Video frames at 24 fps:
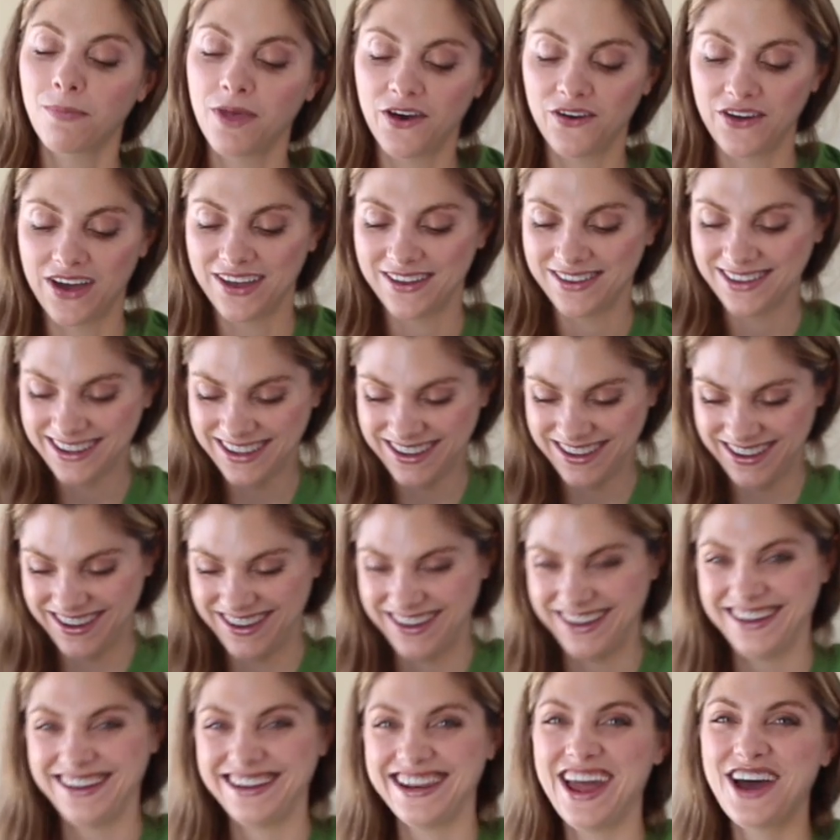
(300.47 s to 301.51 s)
Okay,
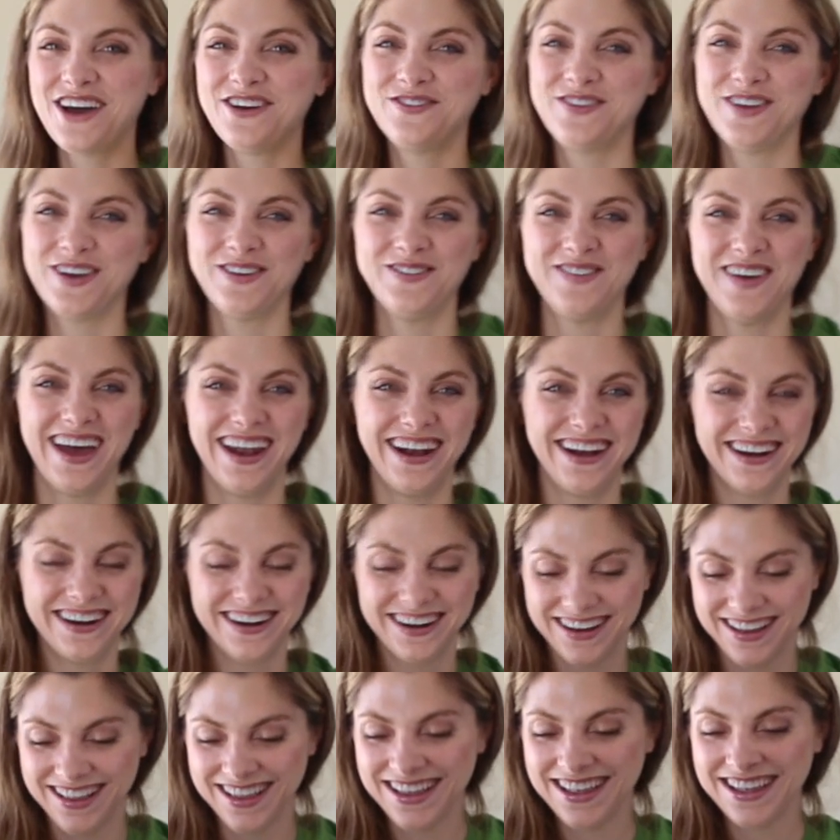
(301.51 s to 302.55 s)
now I feel better.
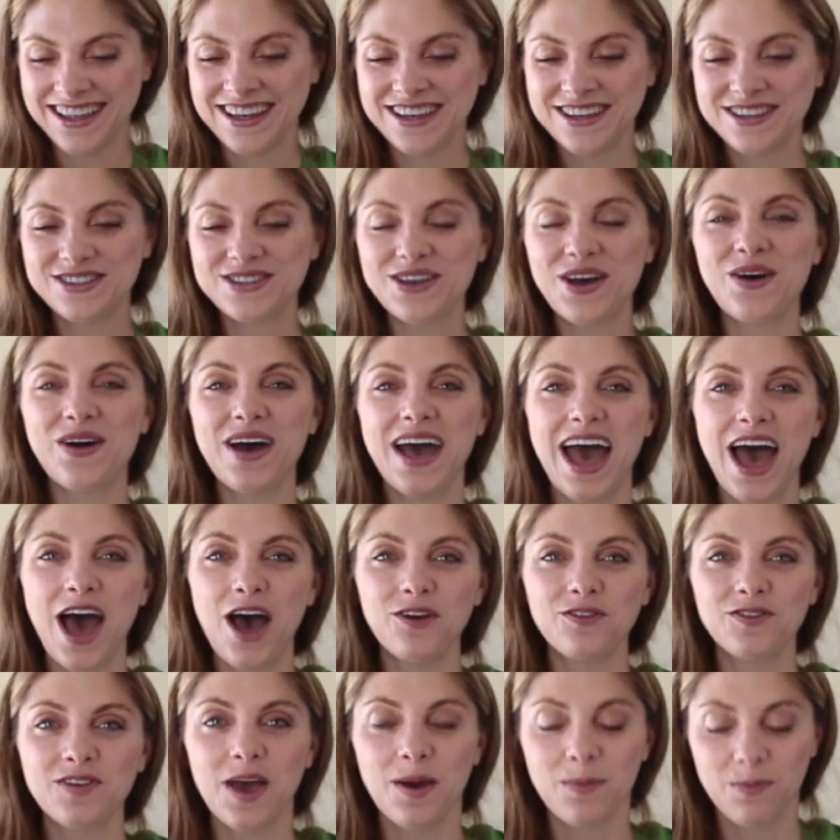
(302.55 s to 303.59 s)
So a
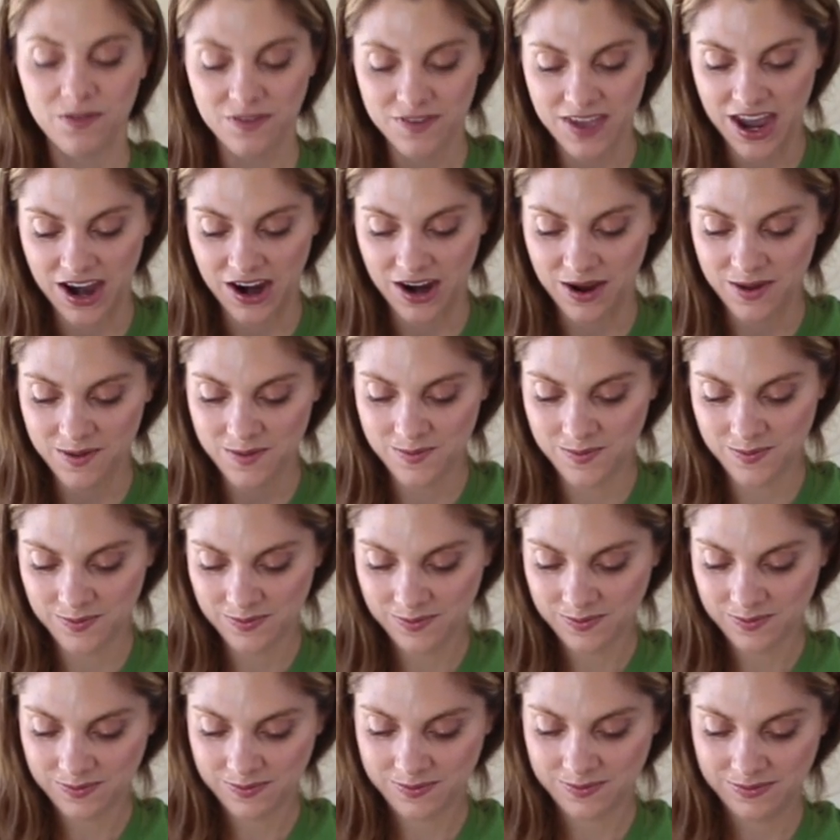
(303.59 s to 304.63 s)
1/2 cup of carob.
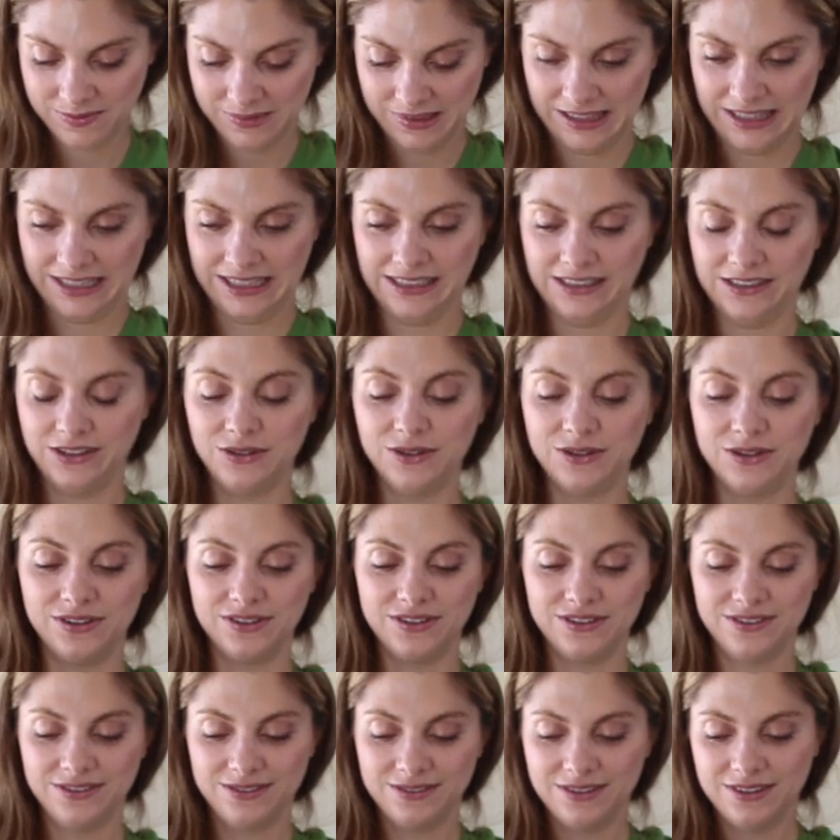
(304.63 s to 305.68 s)
Oh,
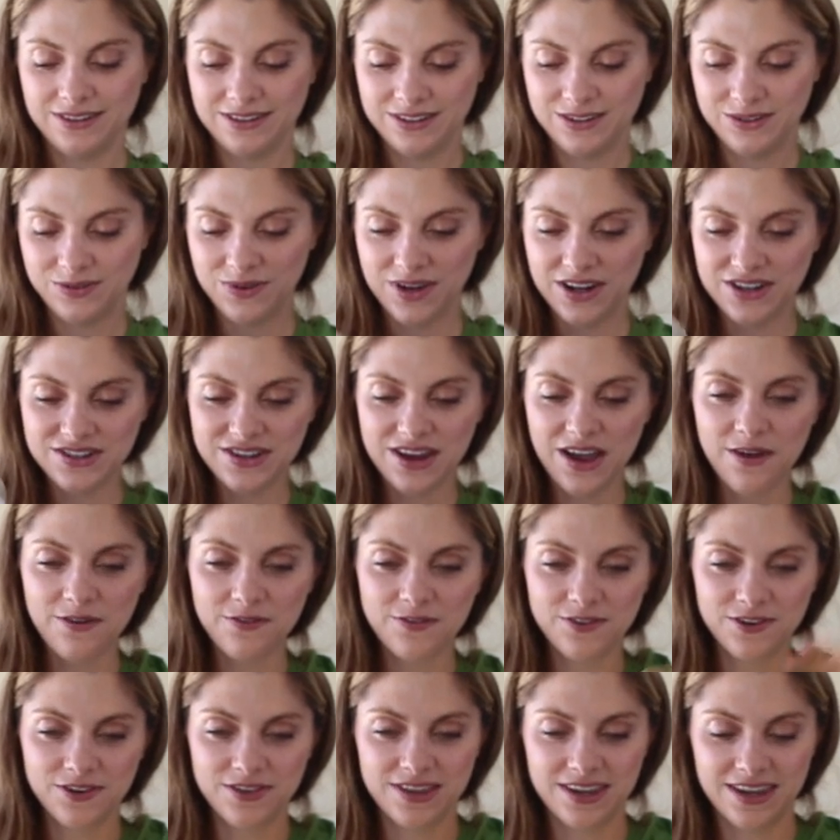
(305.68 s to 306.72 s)
watch
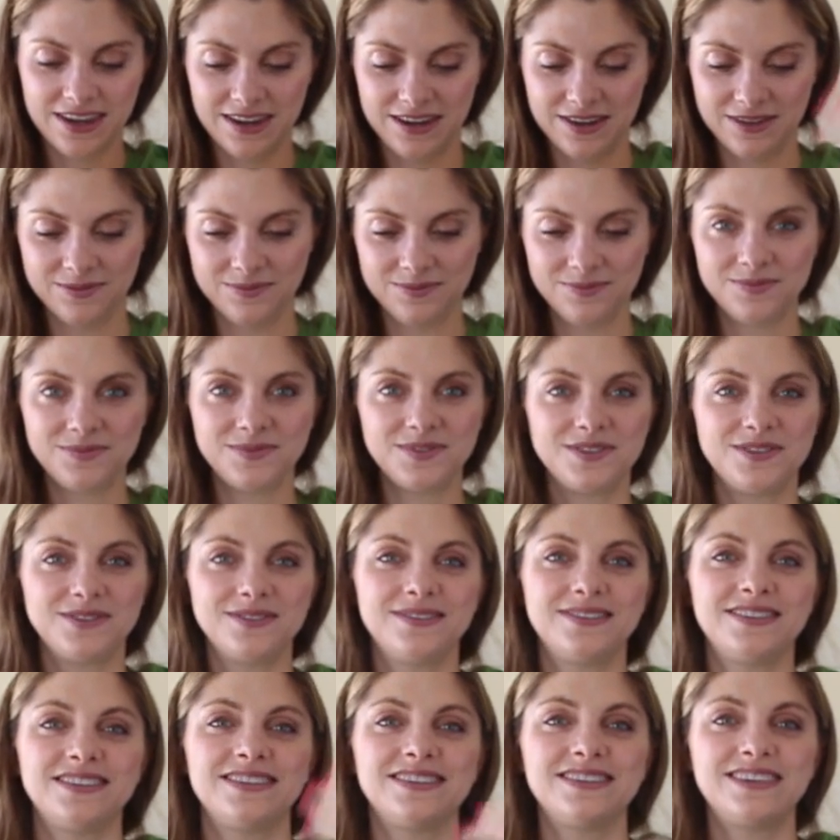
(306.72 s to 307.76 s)
out for the
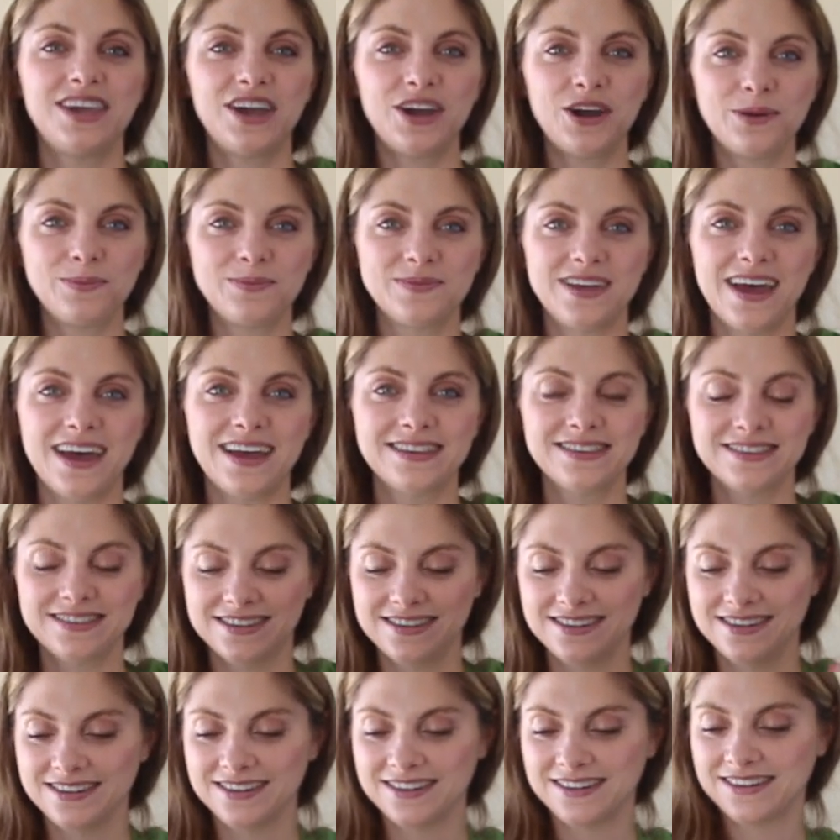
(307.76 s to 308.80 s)
carob
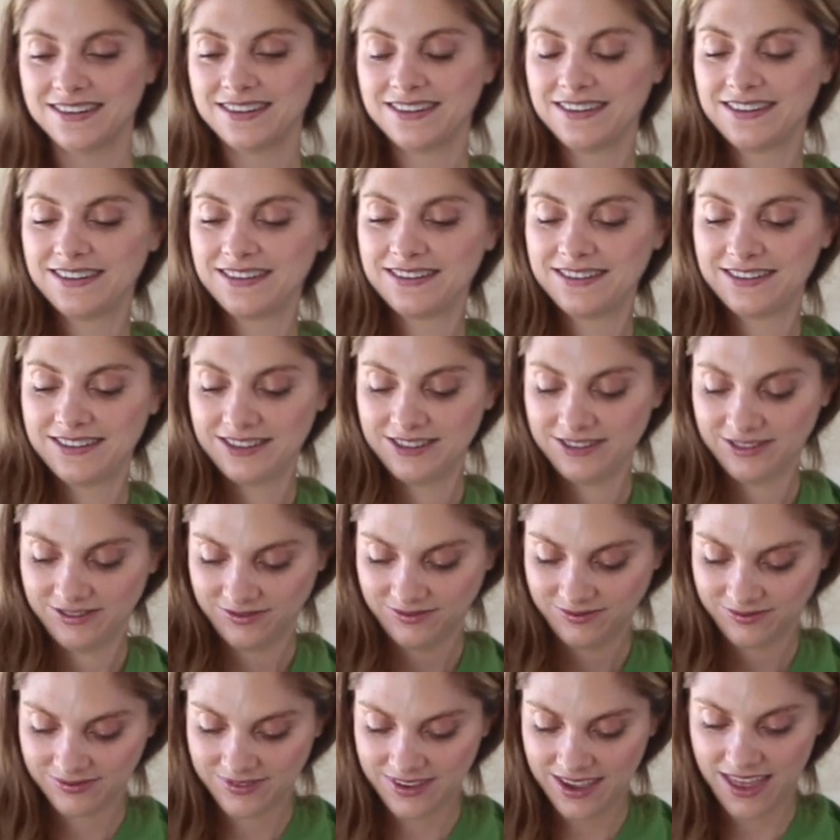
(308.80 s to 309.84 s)
dust.
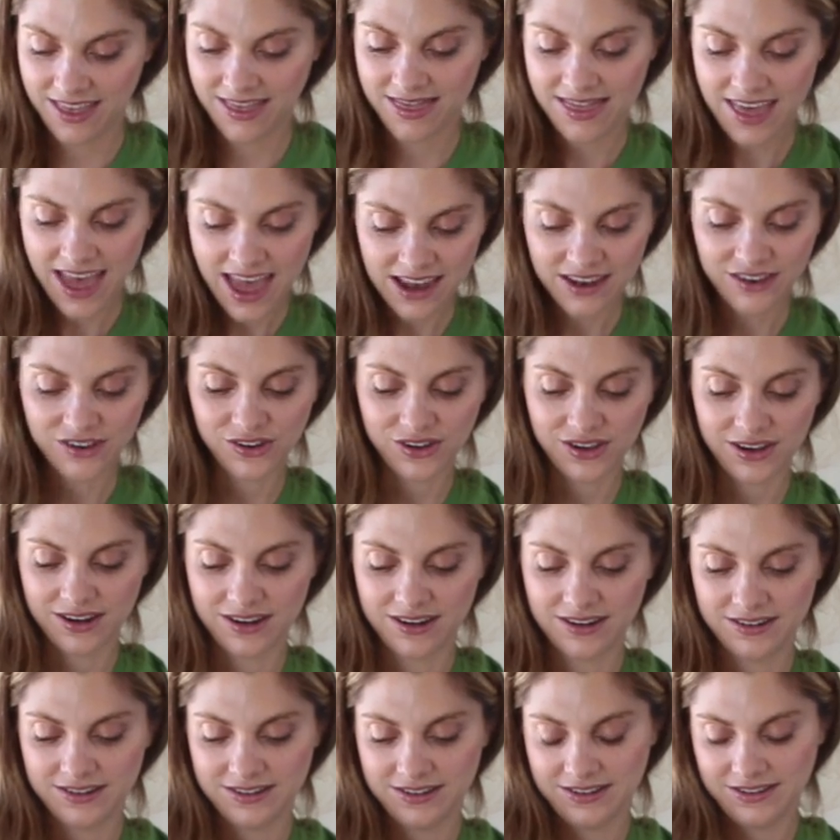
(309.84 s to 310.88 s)
And then you can
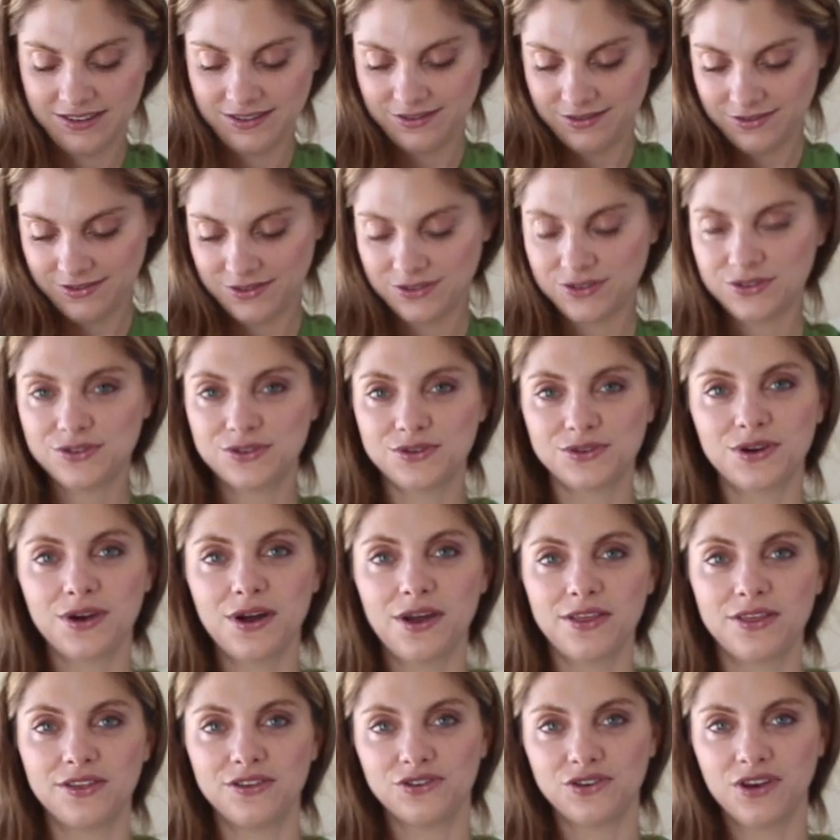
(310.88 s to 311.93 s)
stir
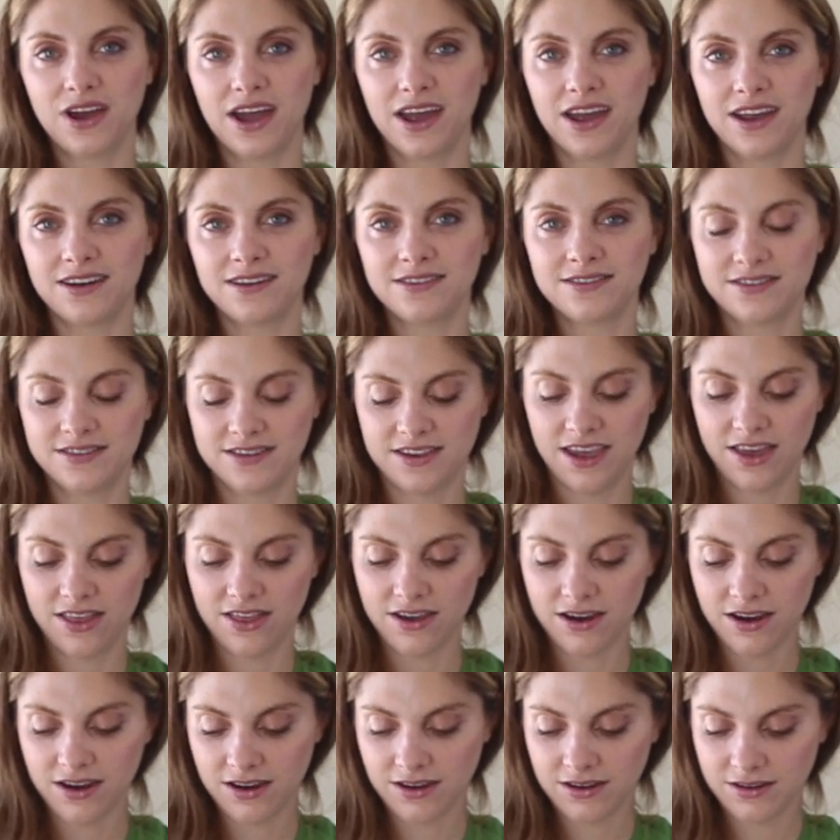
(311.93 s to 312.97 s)
all the dry
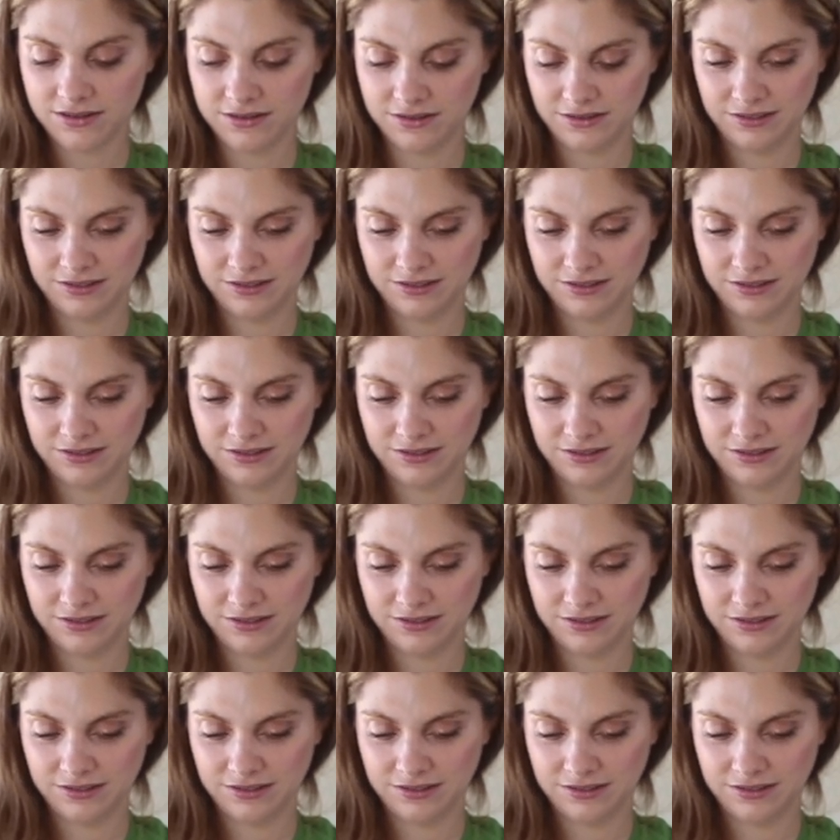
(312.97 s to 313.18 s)
together.